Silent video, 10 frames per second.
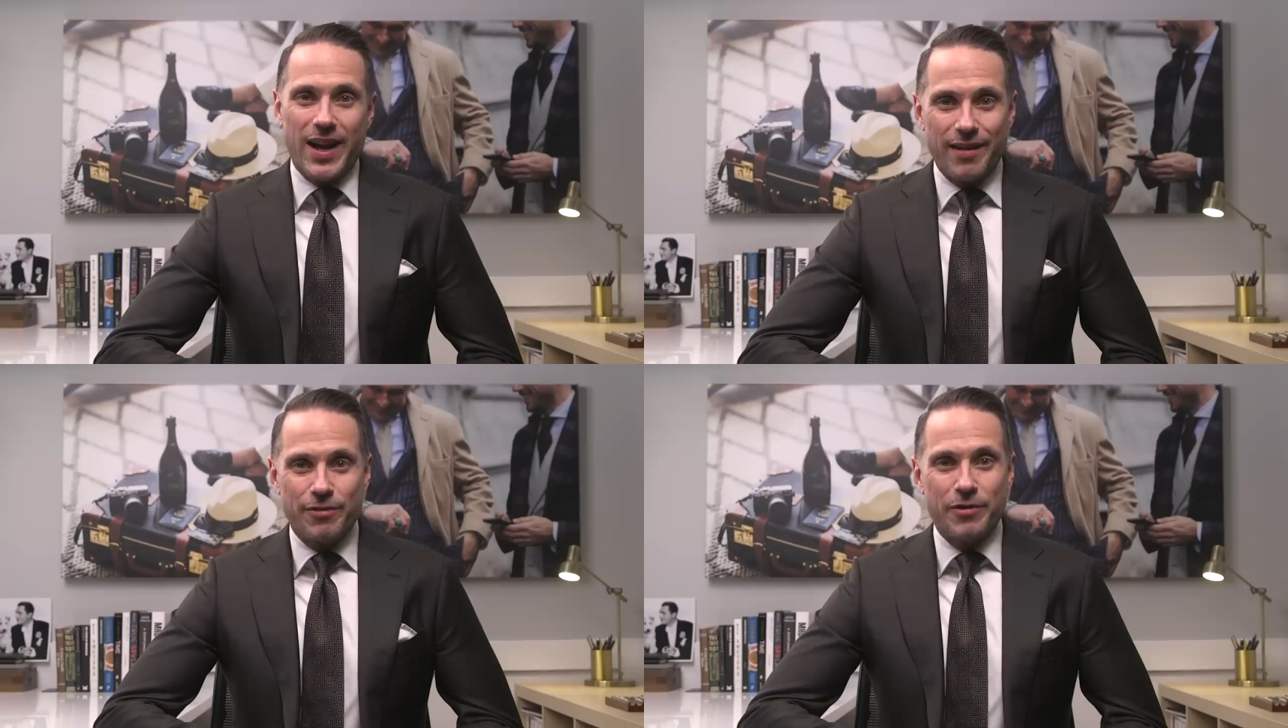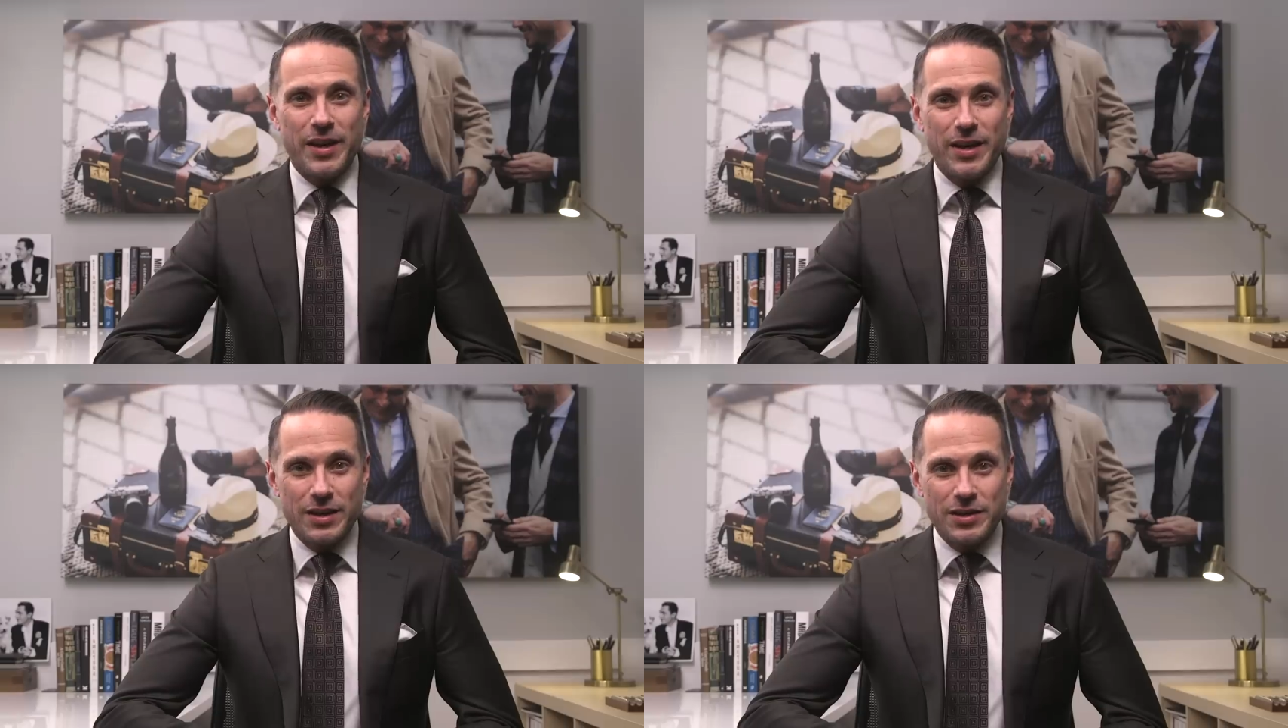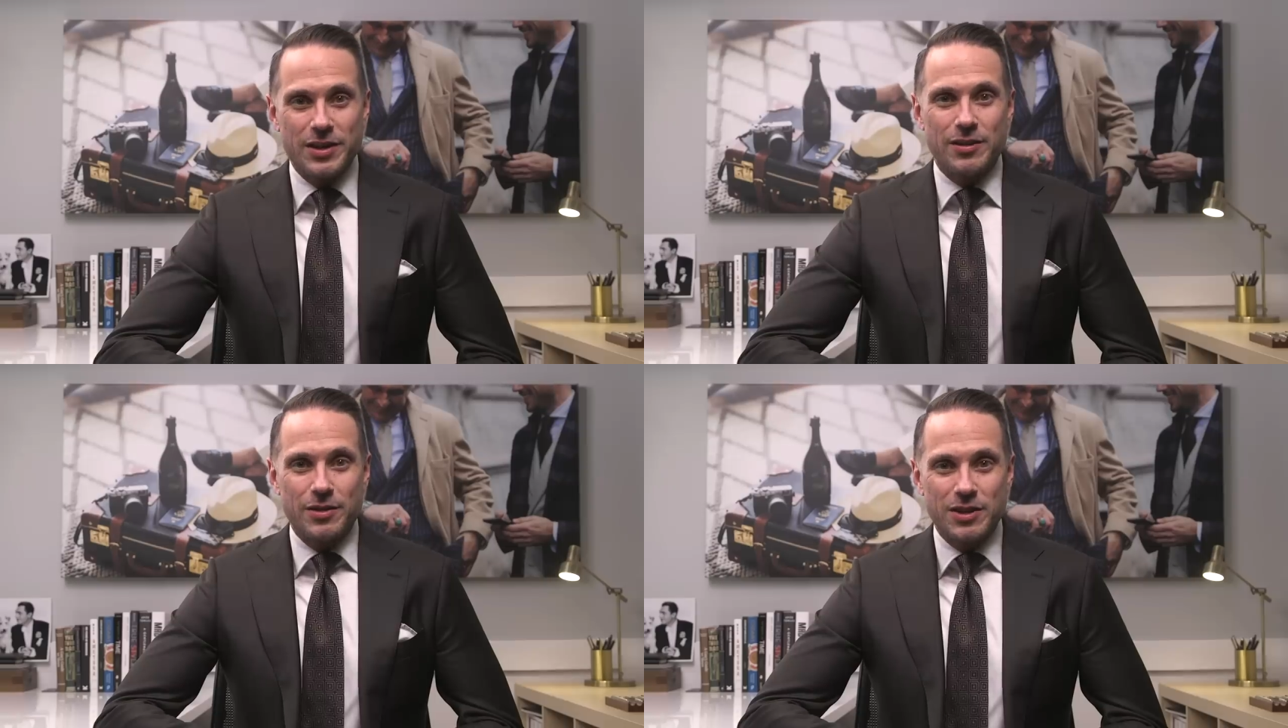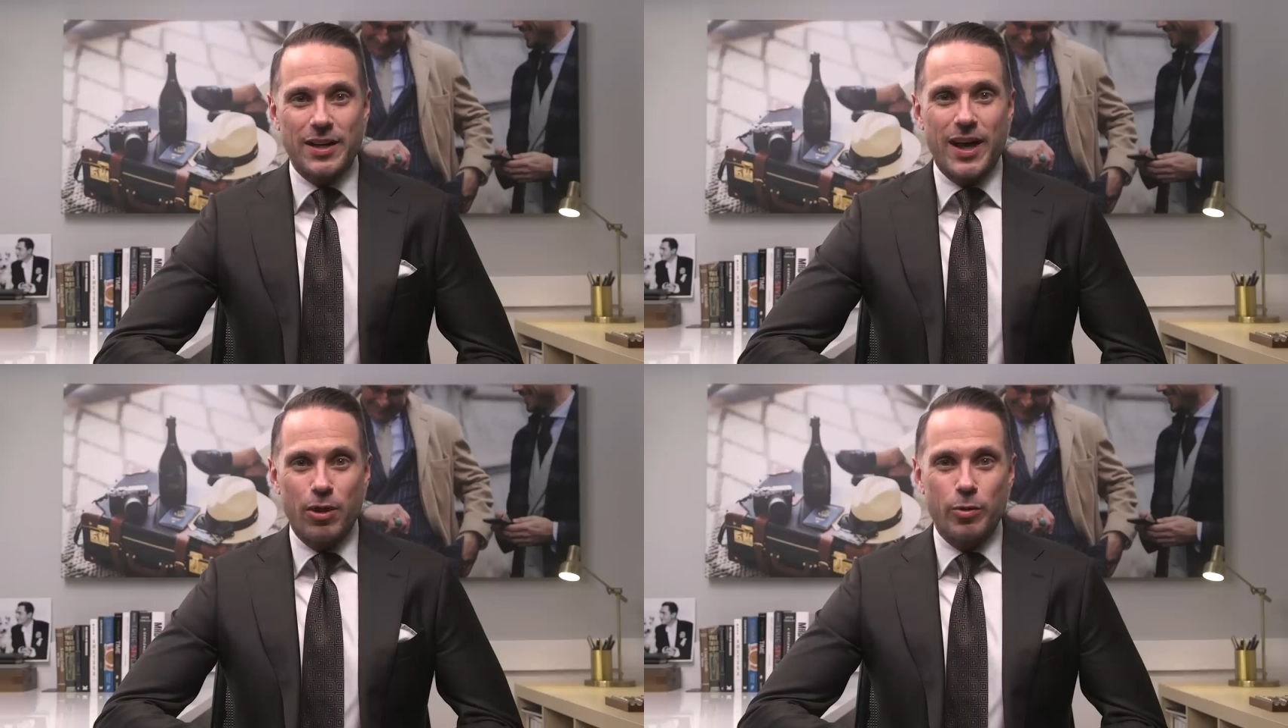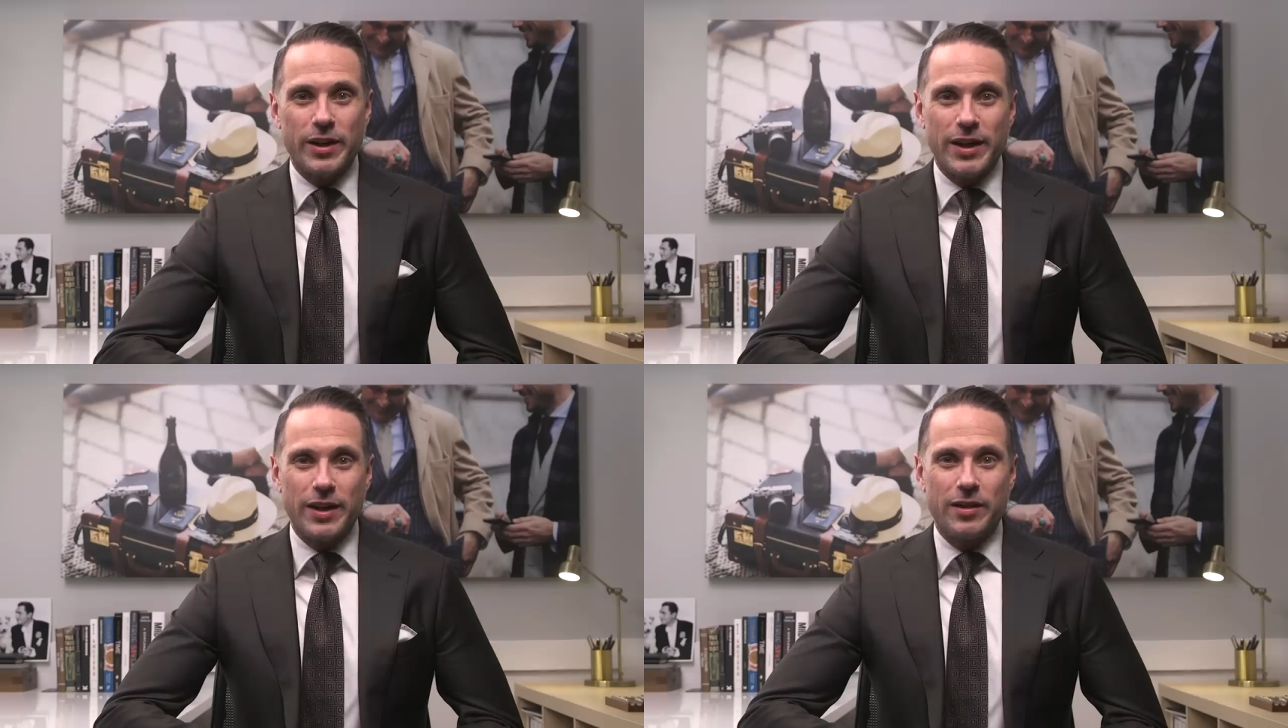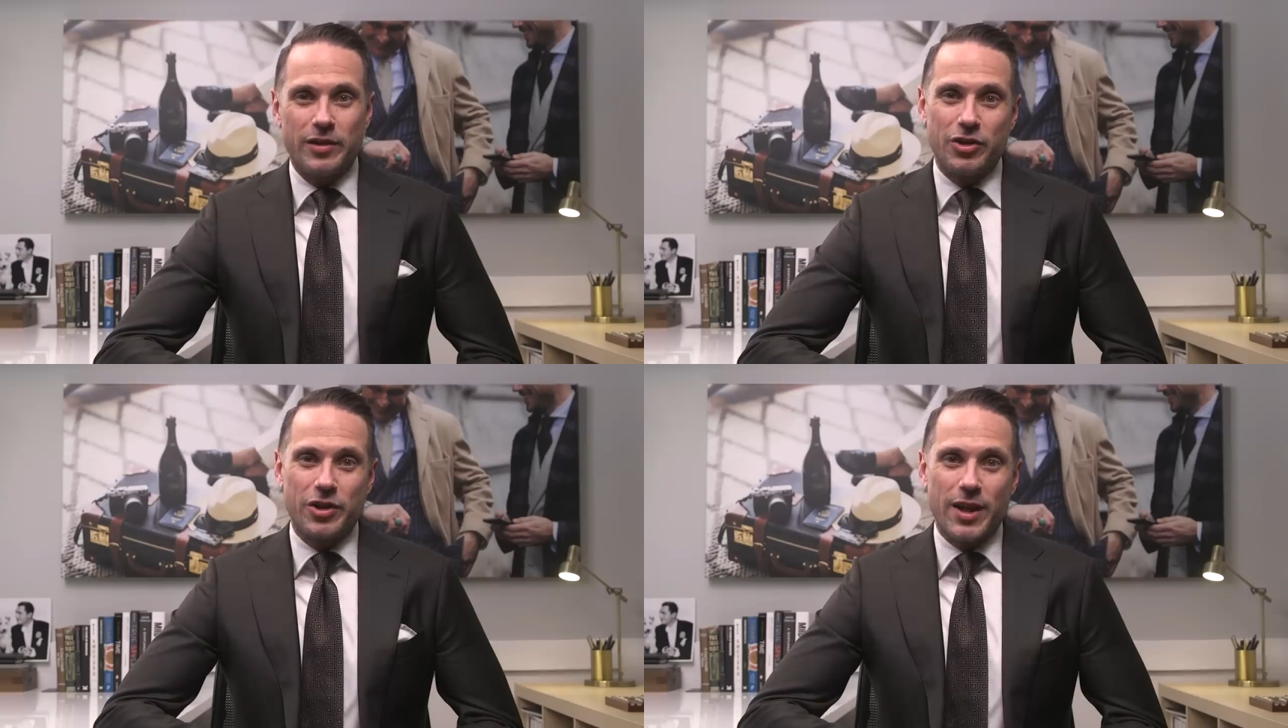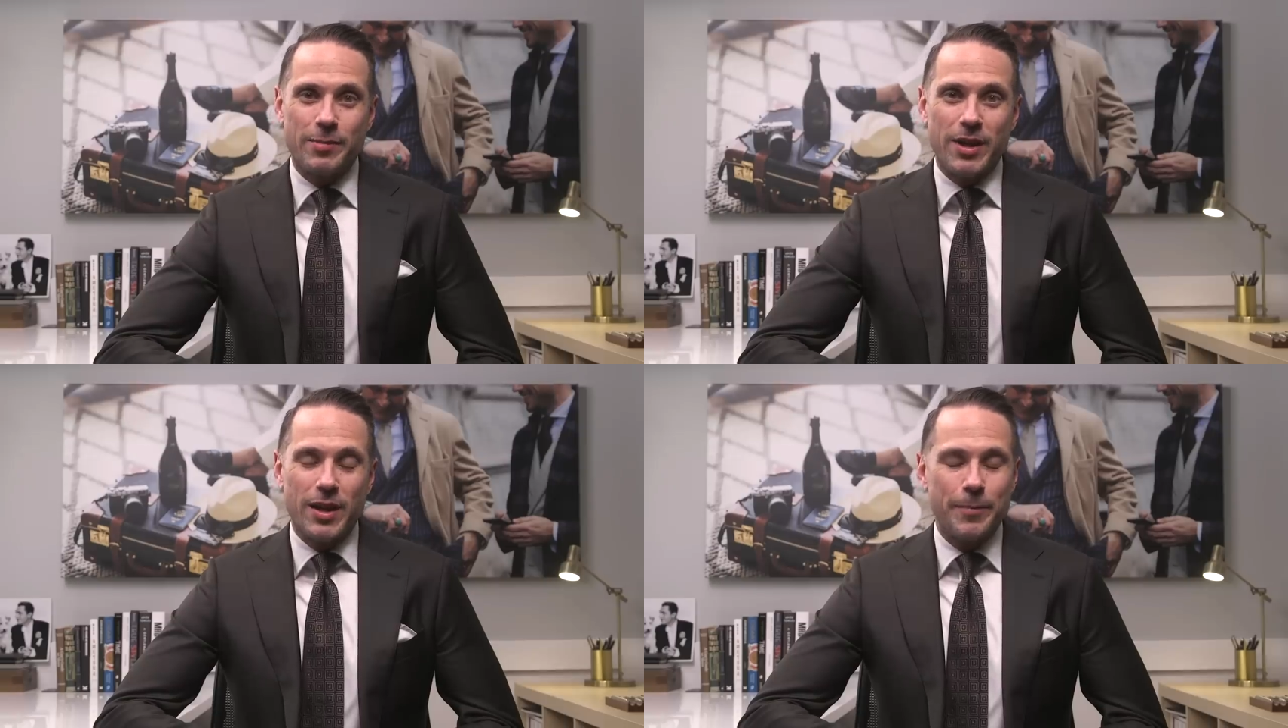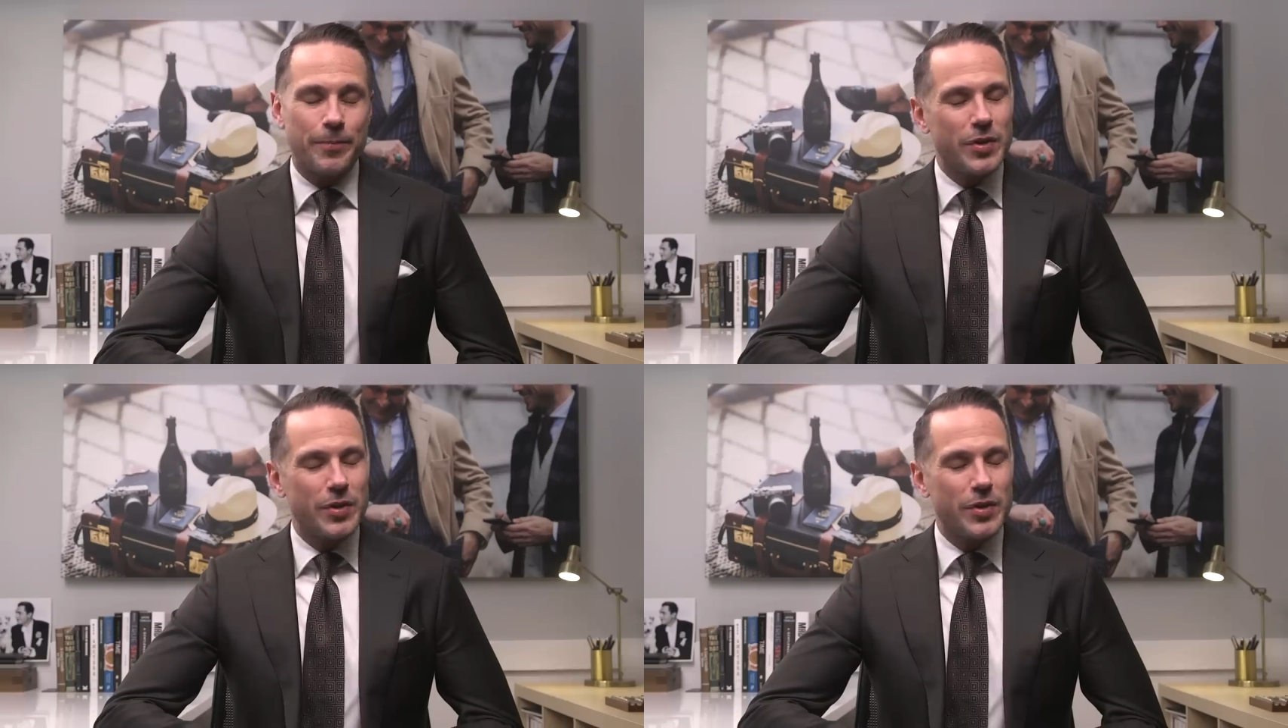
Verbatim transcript: every single style related decision I make.